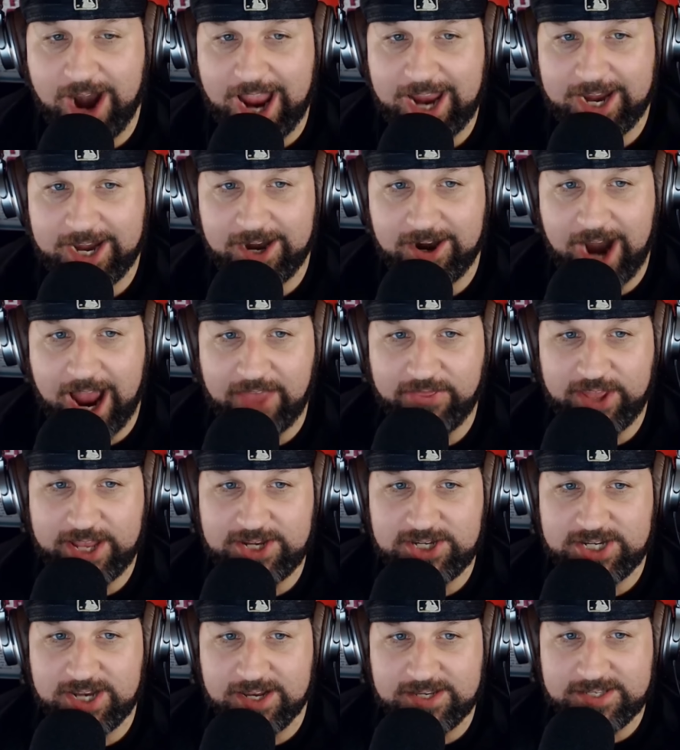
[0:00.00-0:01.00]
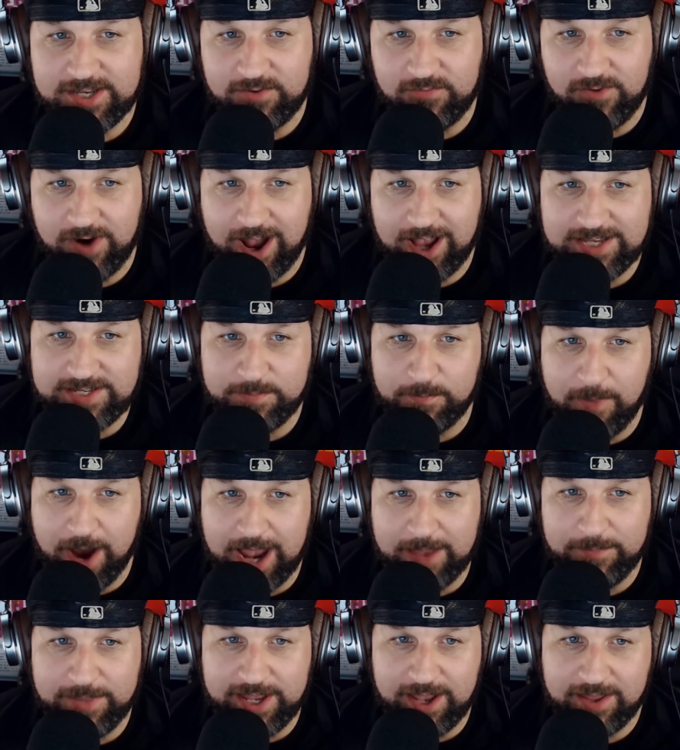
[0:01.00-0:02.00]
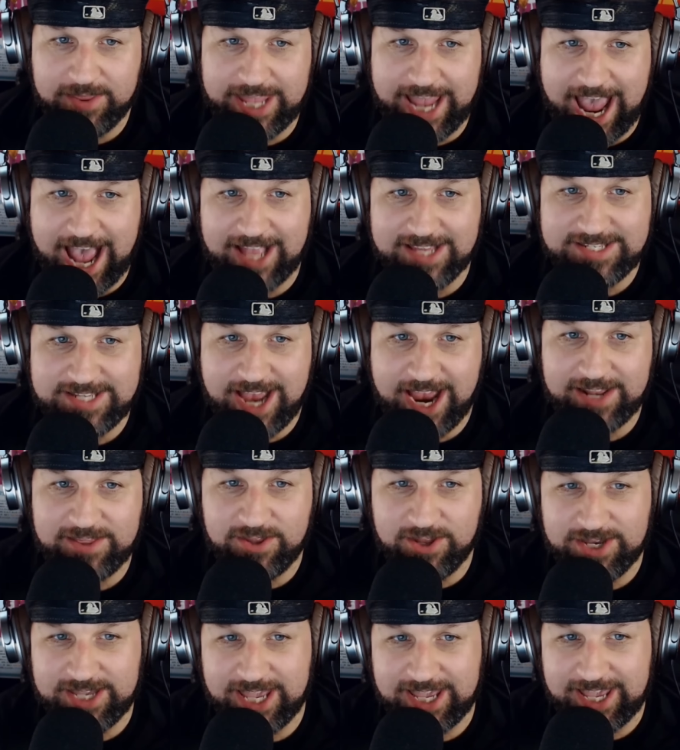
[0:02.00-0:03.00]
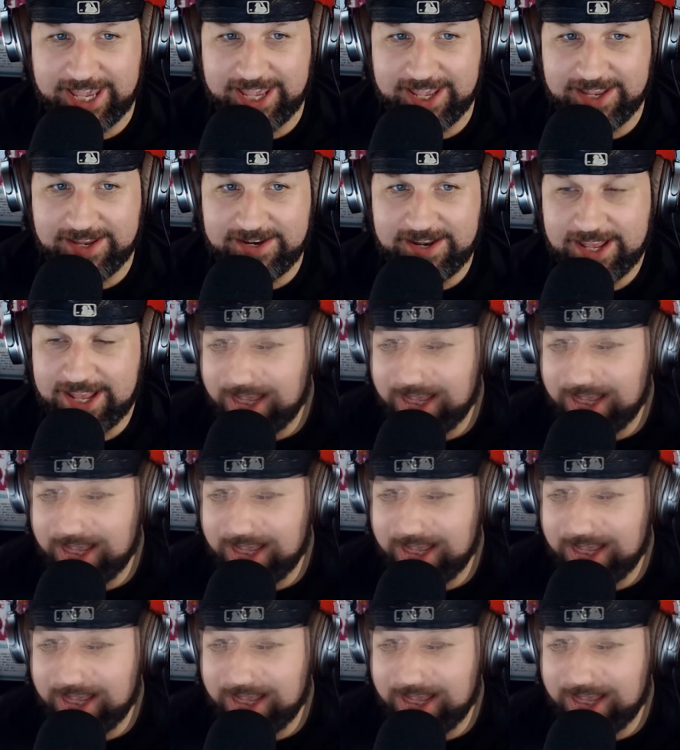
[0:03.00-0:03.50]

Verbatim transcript: right here. I think Justin Ross might be on the outside looking in.